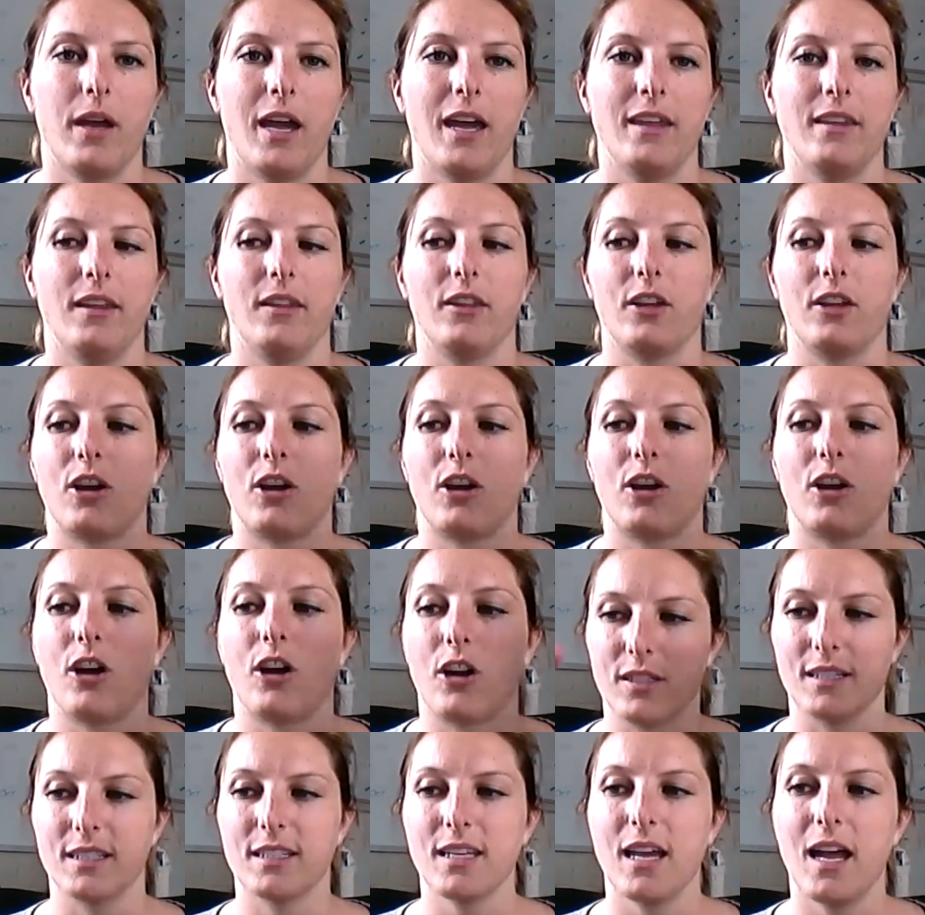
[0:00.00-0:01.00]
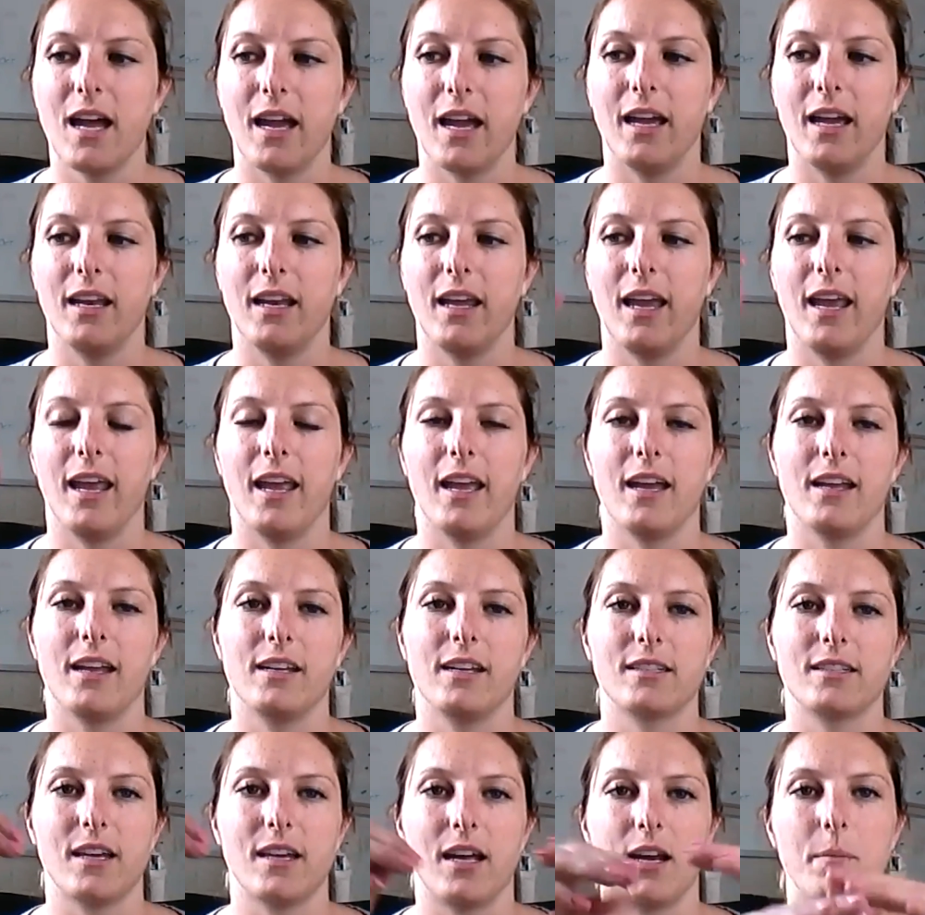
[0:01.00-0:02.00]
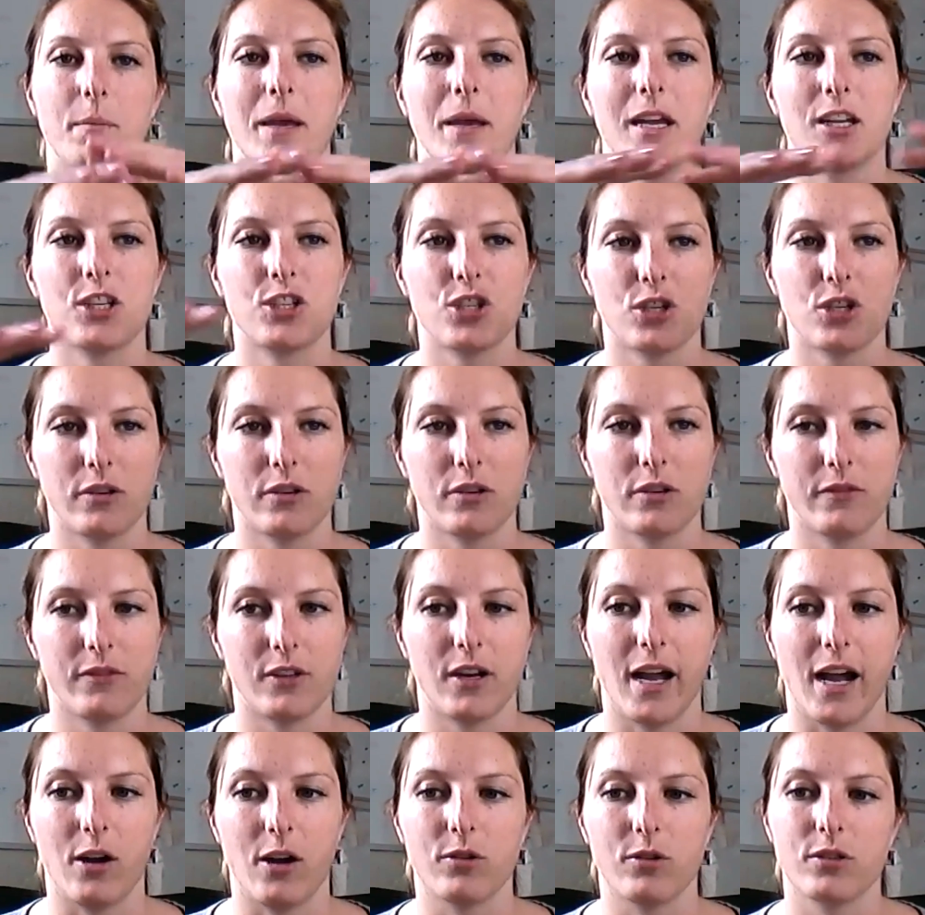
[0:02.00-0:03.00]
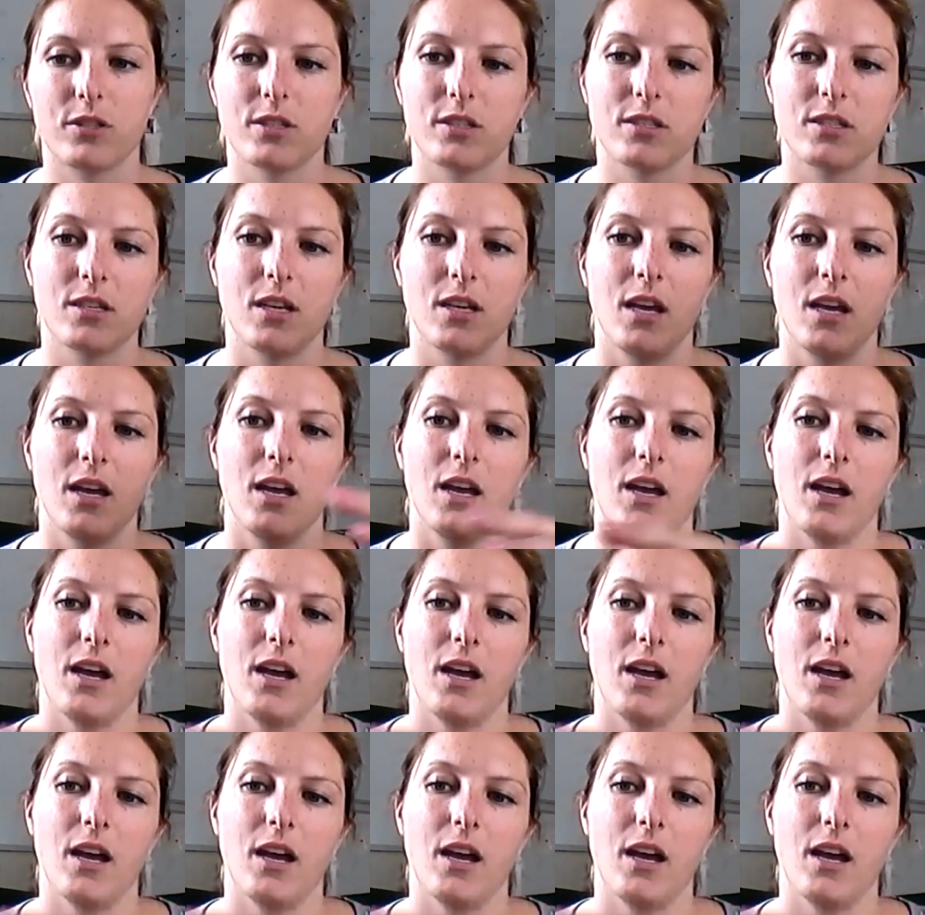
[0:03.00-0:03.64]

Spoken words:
And then the card's inside, and it's got a picture of their house.